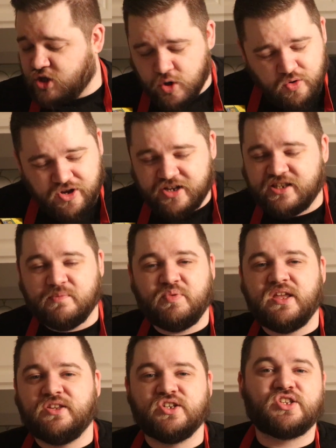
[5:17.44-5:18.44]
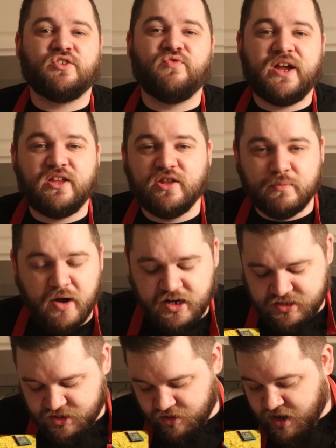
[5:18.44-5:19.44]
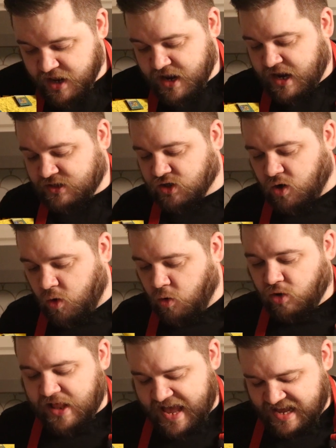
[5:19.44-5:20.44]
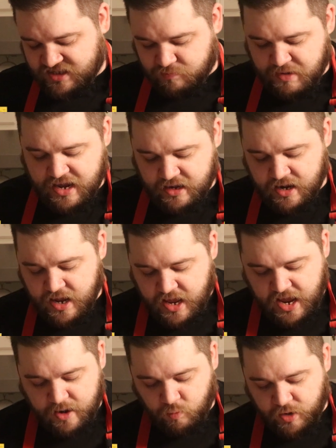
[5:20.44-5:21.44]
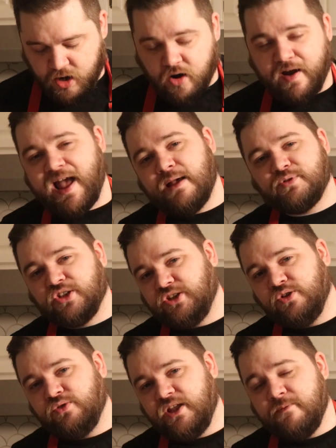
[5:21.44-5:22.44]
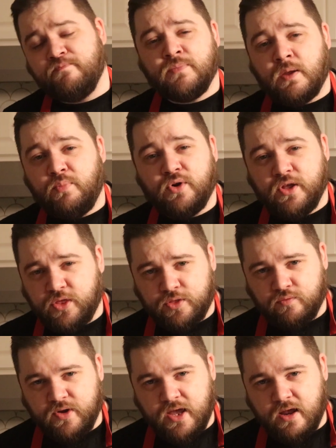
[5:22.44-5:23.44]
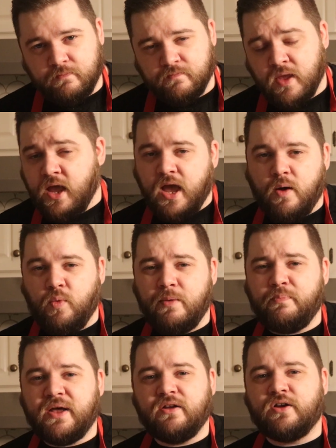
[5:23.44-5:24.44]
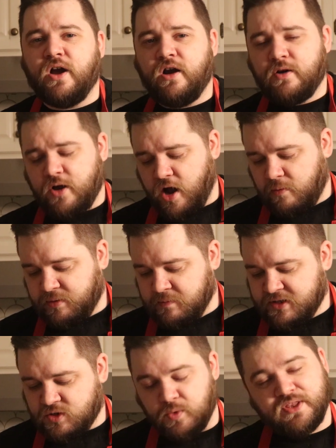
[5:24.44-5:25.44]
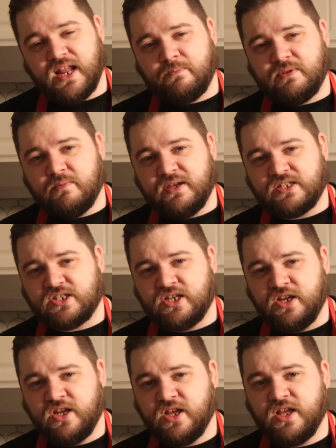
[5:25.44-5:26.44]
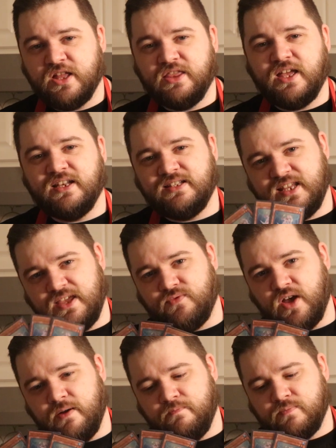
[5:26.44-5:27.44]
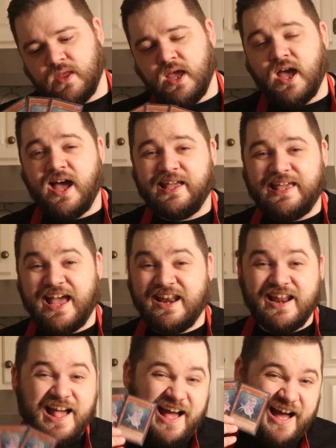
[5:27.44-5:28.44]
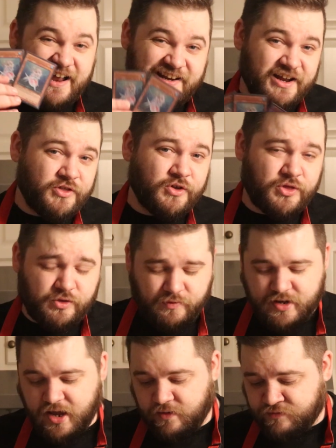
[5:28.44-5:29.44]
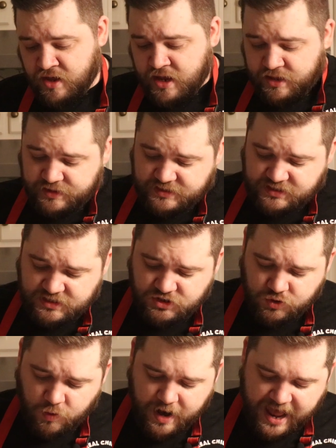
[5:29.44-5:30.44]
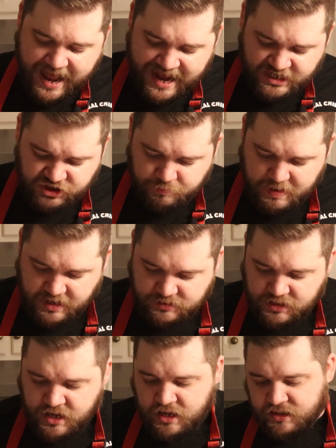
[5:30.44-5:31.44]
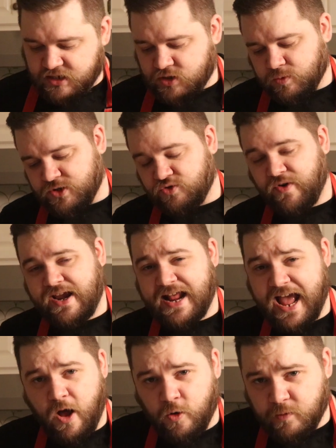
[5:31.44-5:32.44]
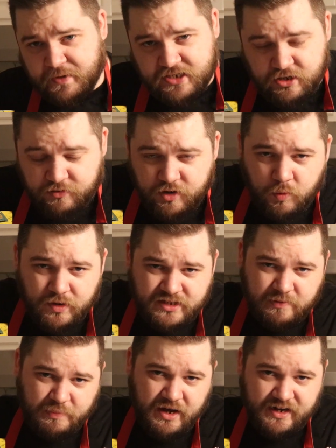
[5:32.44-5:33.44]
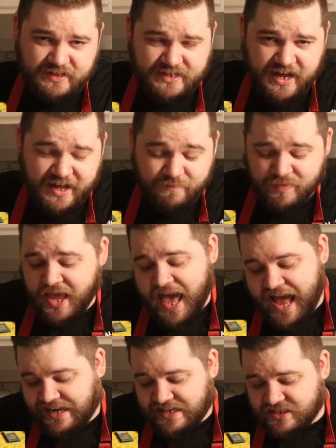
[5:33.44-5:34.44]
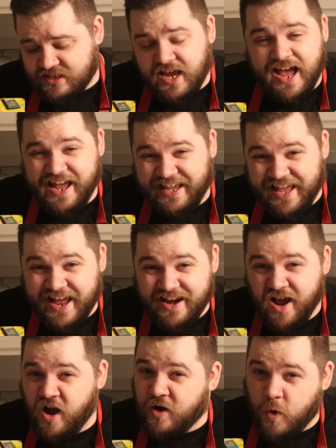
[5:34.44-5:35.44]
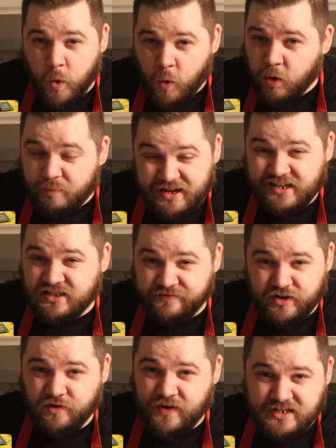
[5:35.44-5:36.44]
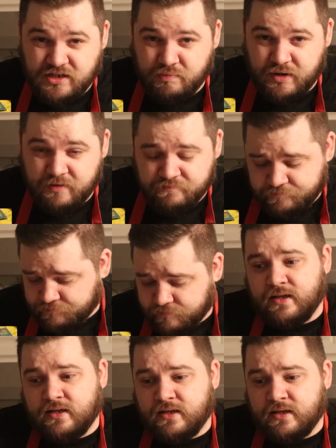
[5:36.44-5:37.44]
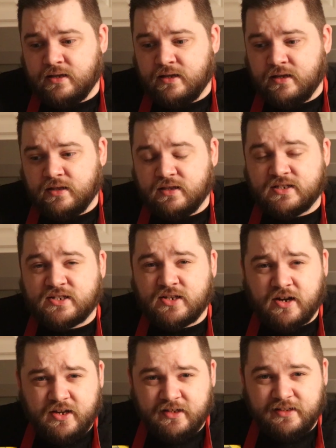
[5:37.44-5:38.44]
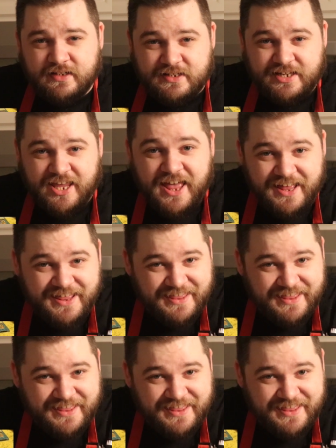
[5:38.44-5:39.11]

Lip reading: too good to be just a regular monster. It's a whole ass man, and we are absolutely putting 3 in. And what better card complements with Neptibus than Diva? Again, another 3 of. This is your ash bait. This was great Hulk material once upon a time, and it's, again, a core piece of our recipe. The succulence,